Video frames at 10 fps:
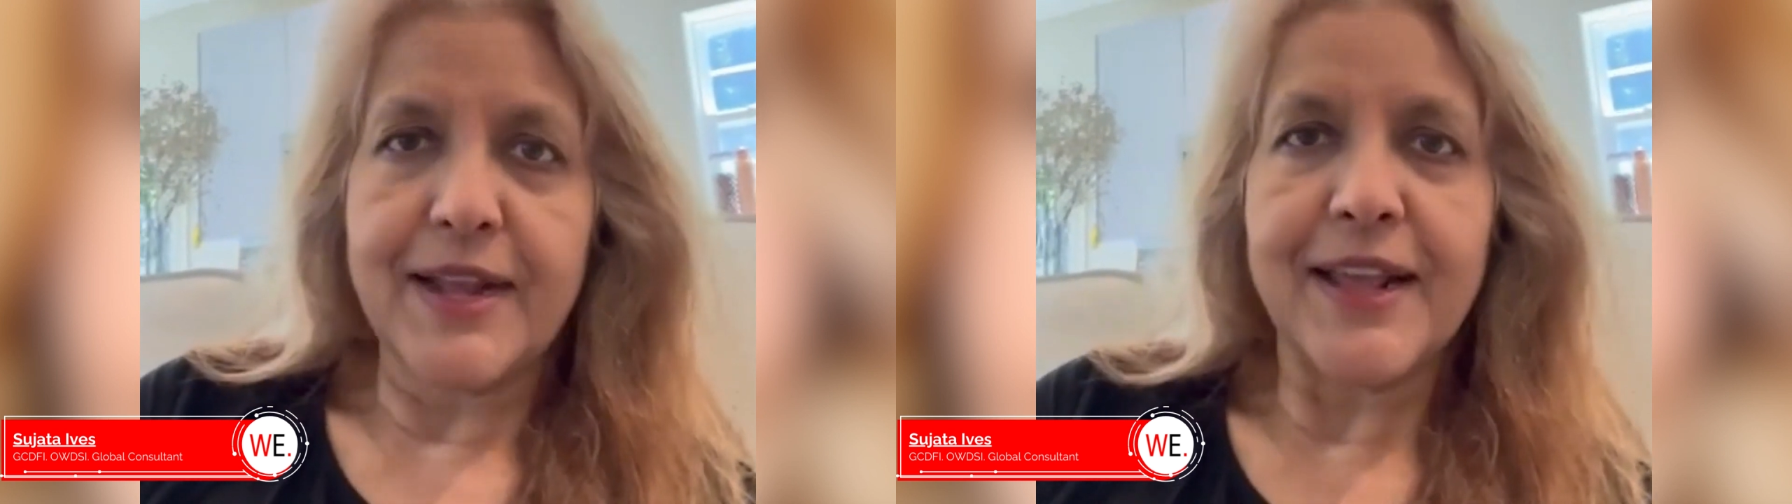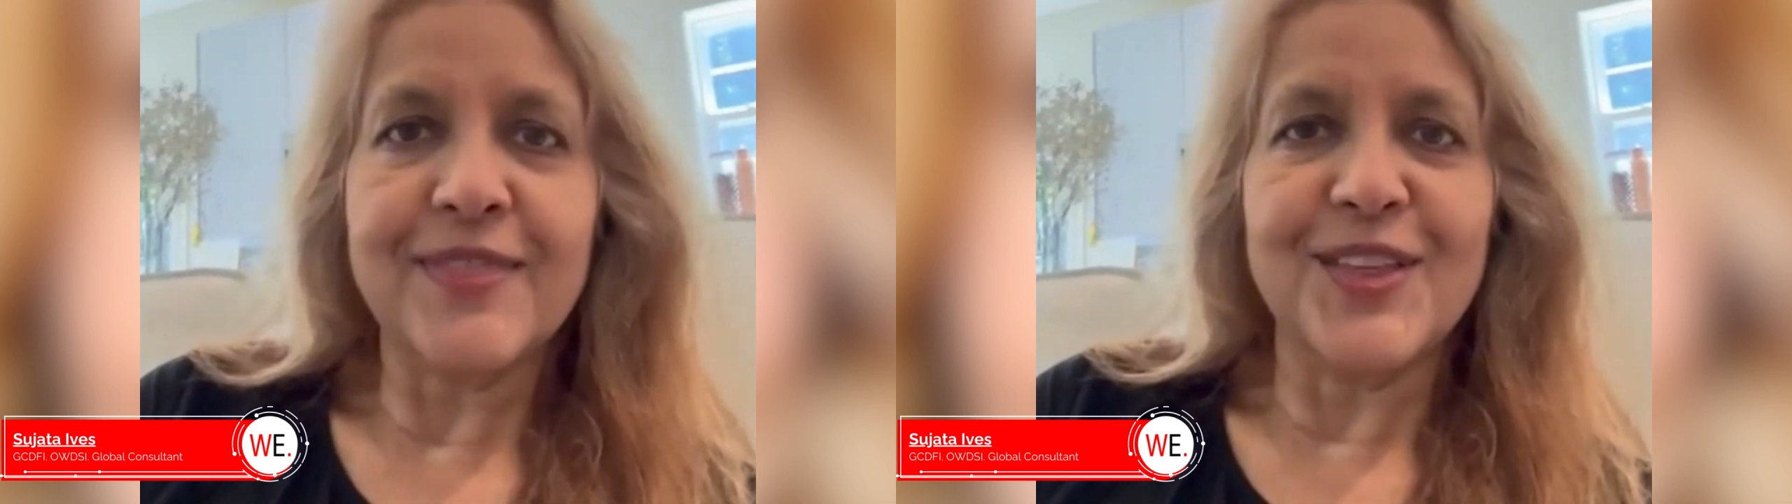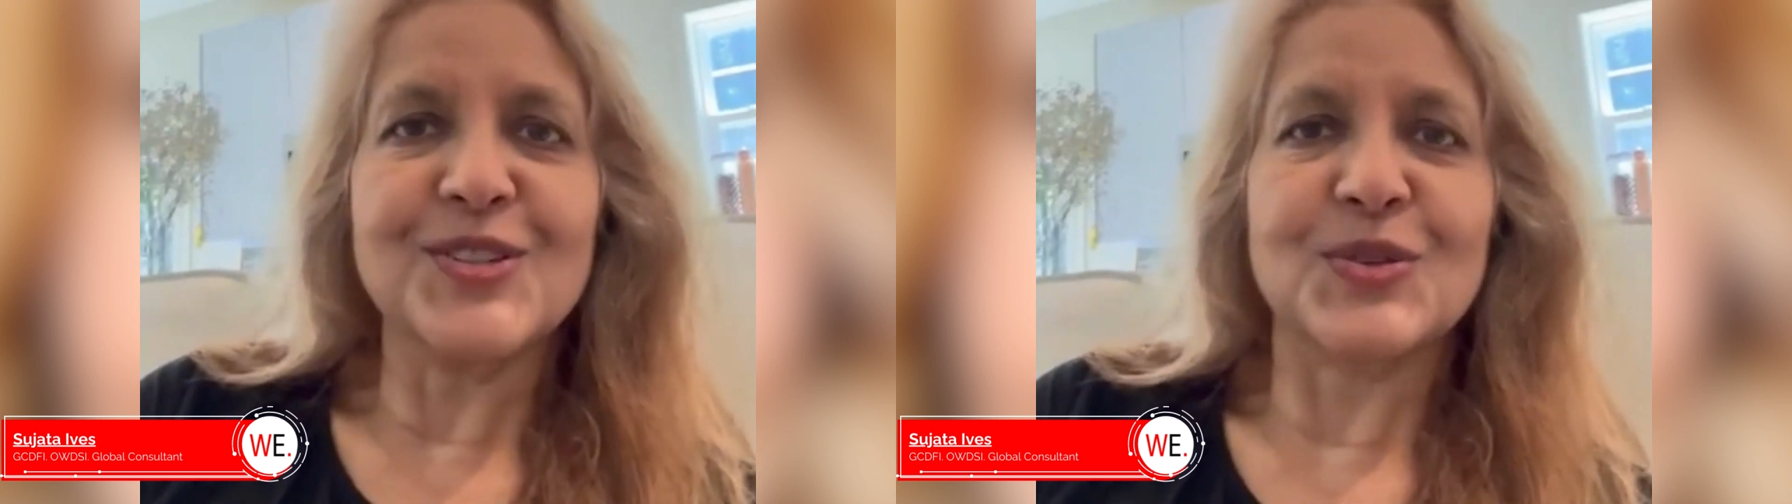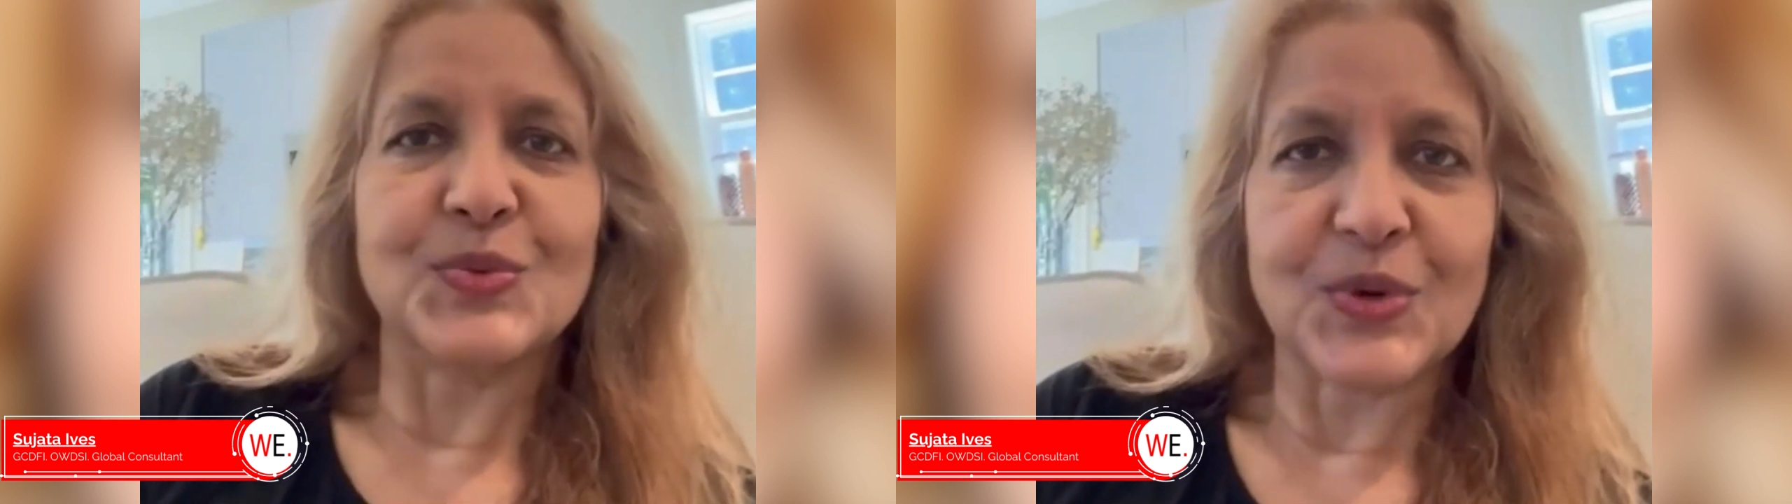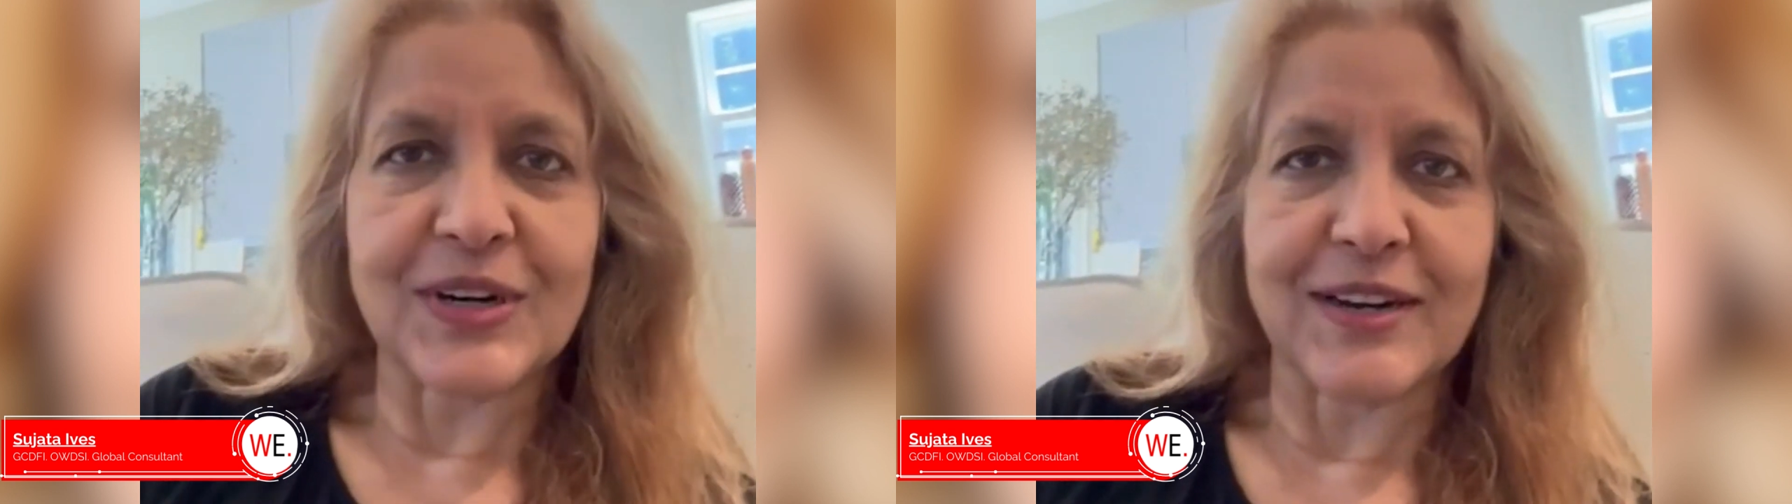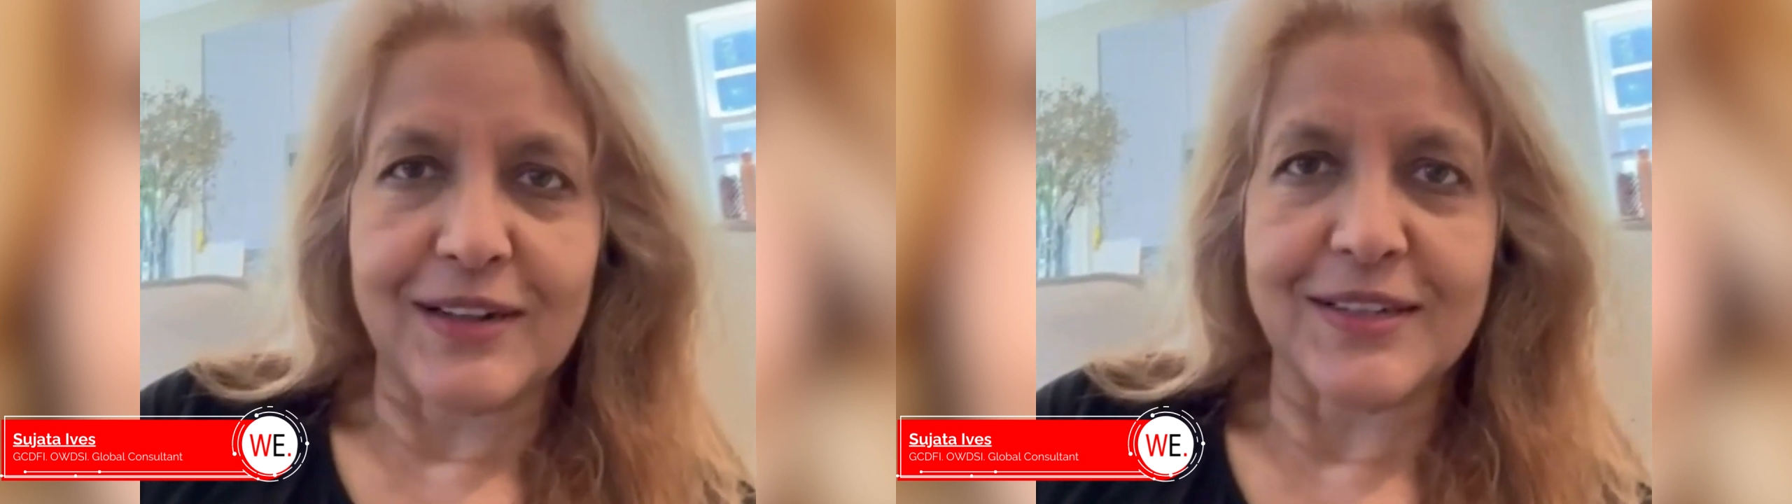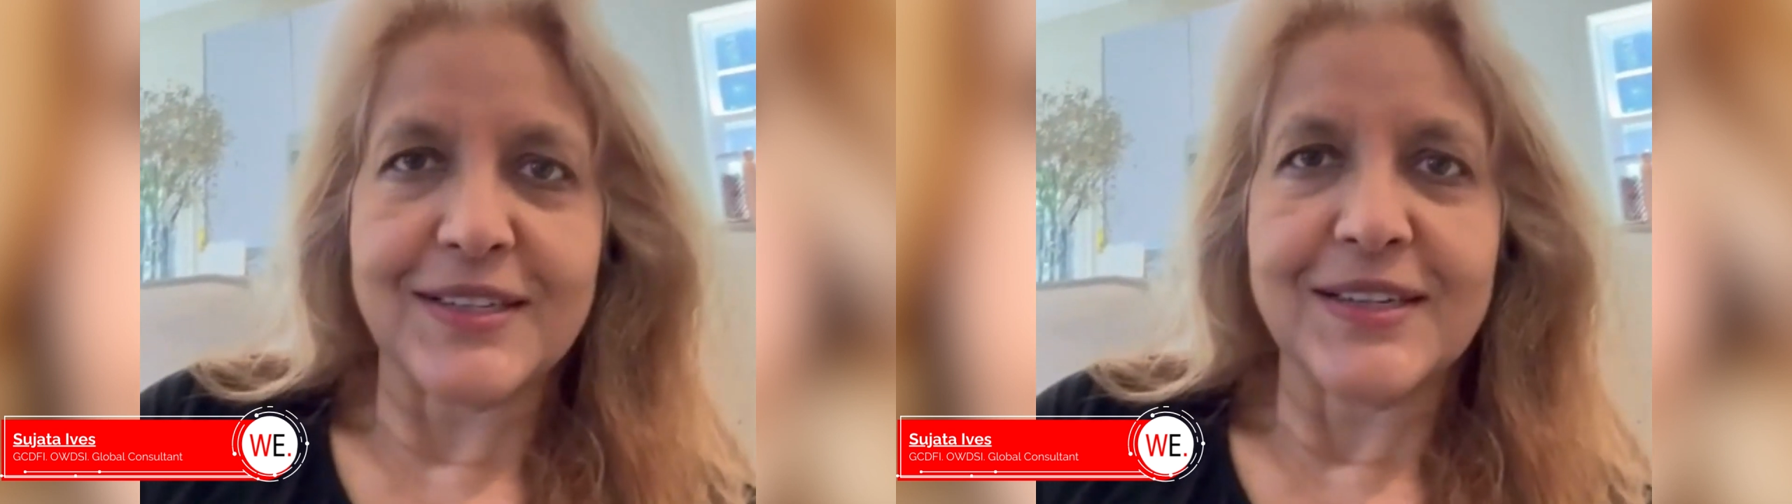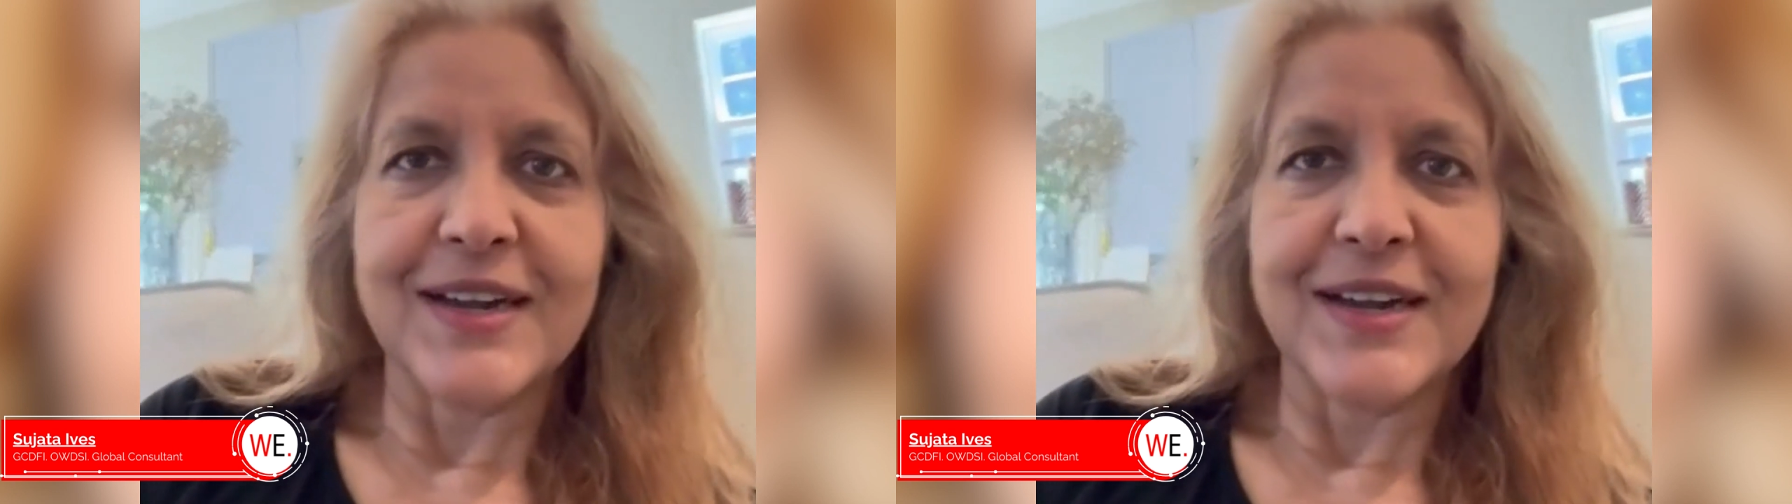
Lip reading: in this world.